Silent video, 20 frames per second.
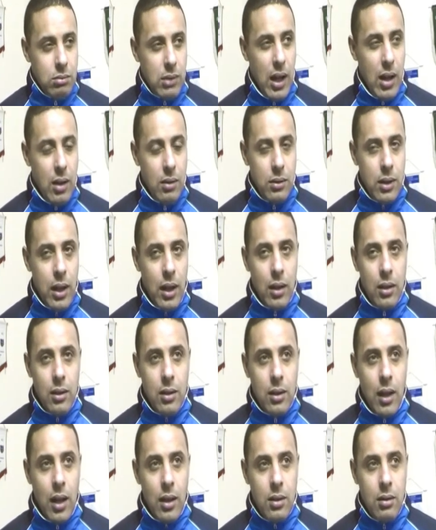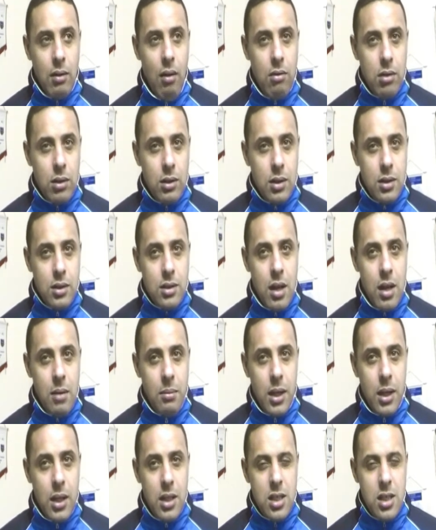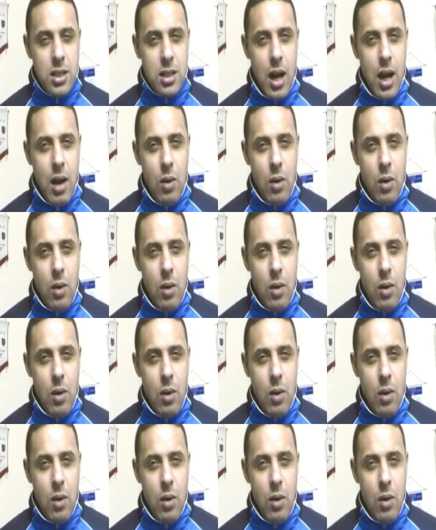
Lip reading: that dogged determination,